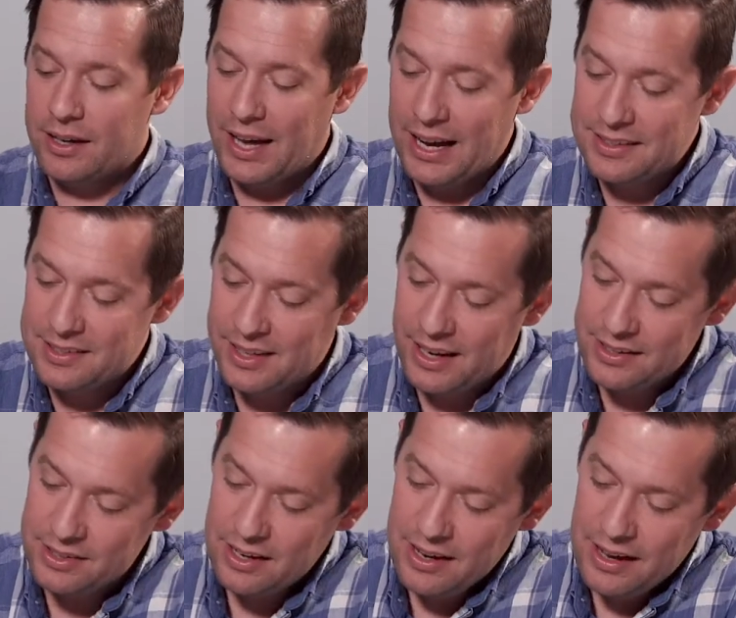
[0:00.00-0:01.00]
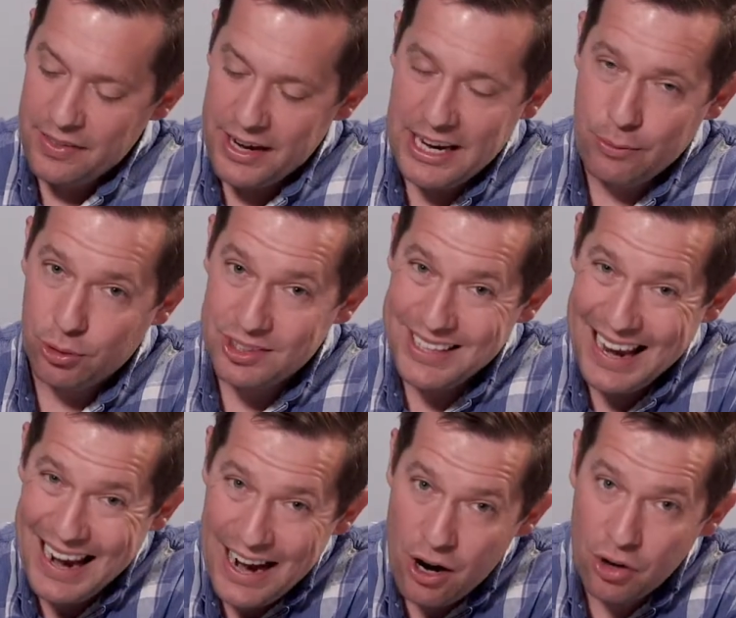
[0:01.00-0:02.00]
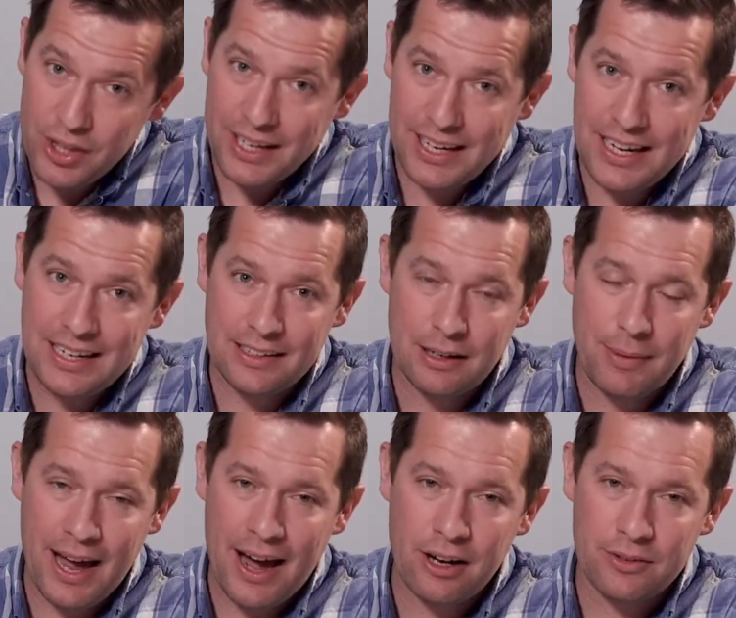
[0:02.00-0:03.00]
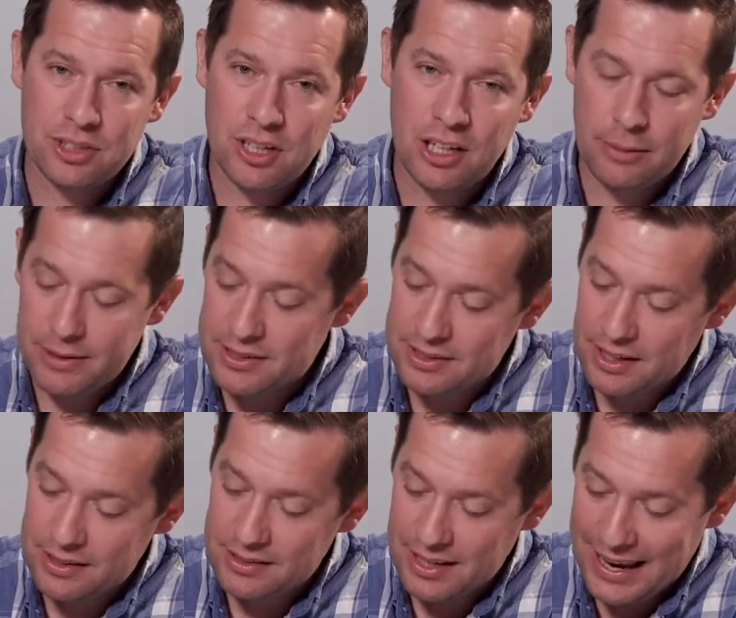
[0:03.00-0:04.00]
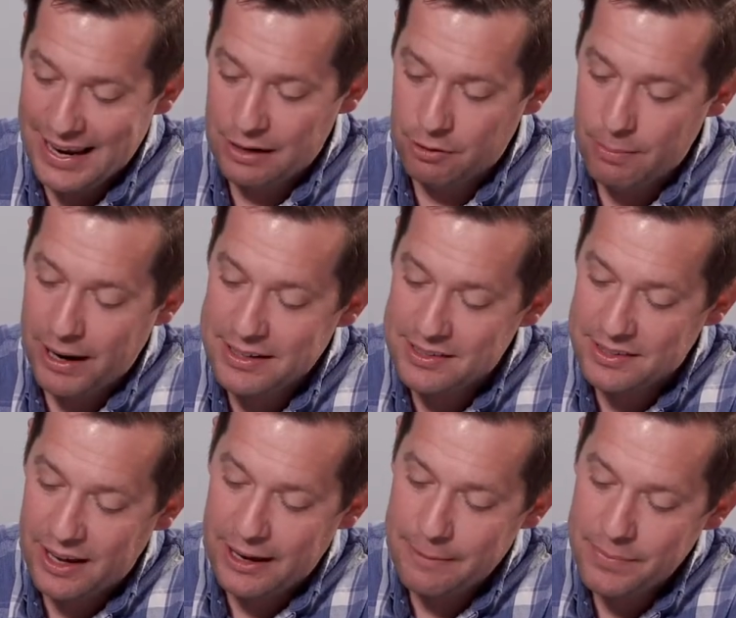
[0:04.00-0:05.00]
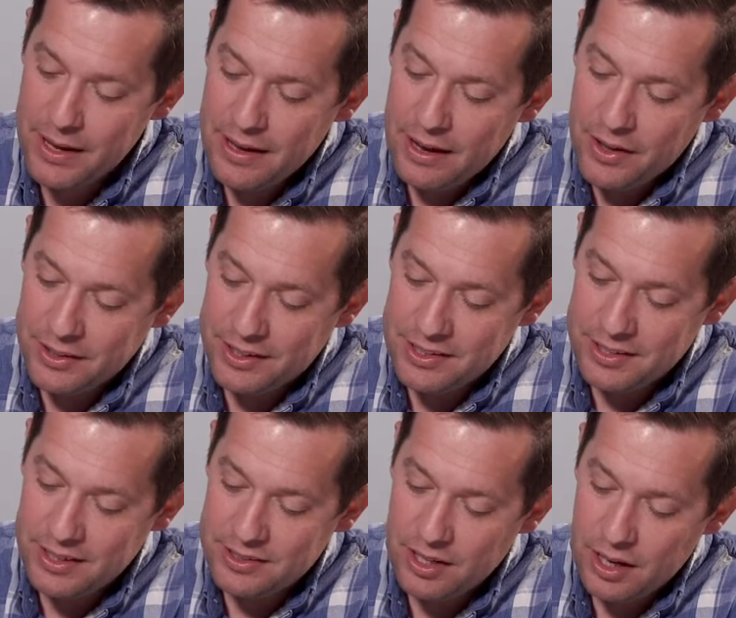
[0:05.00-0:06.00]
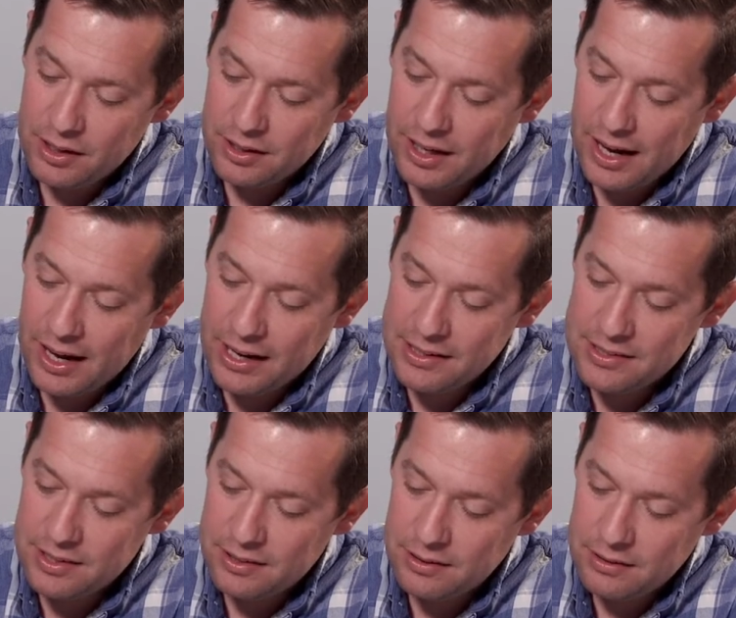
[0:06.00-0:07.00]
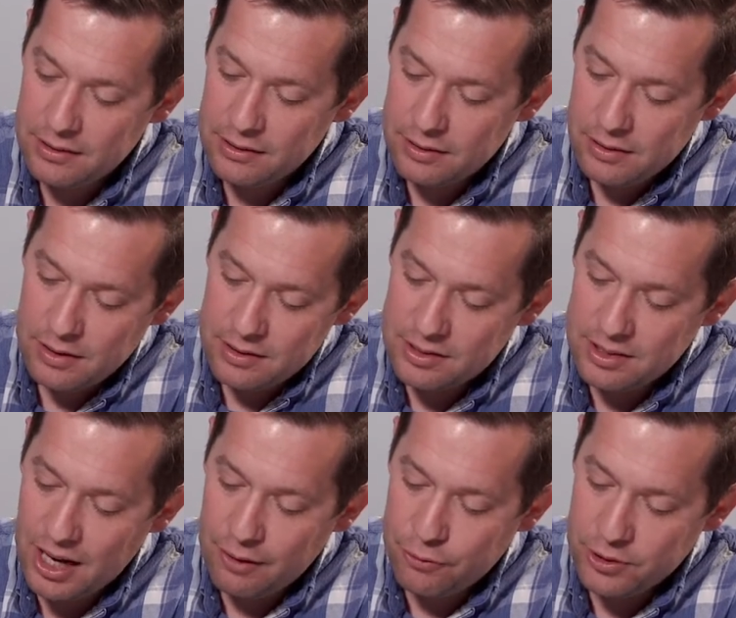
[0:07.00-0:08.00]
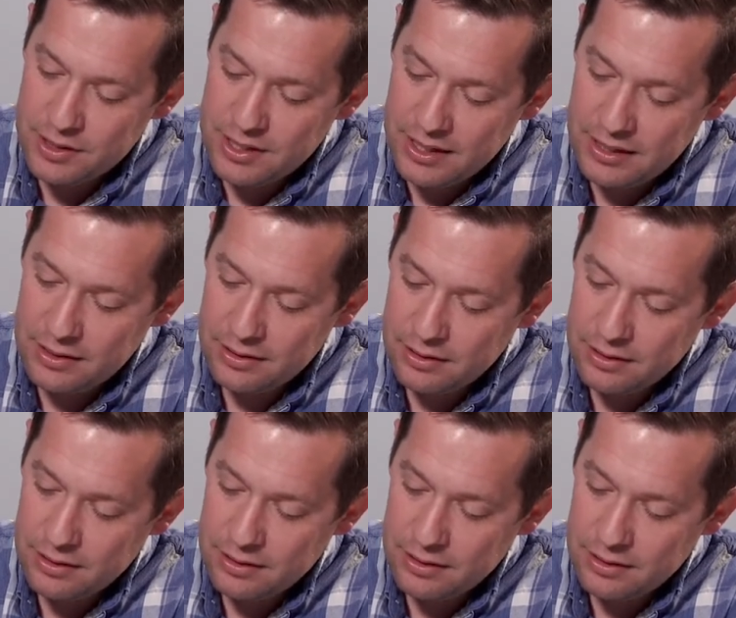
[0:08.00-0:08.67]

God says that he will tear the kingdom out of Solomon's son's hand. We might say that this is God's sovereignty,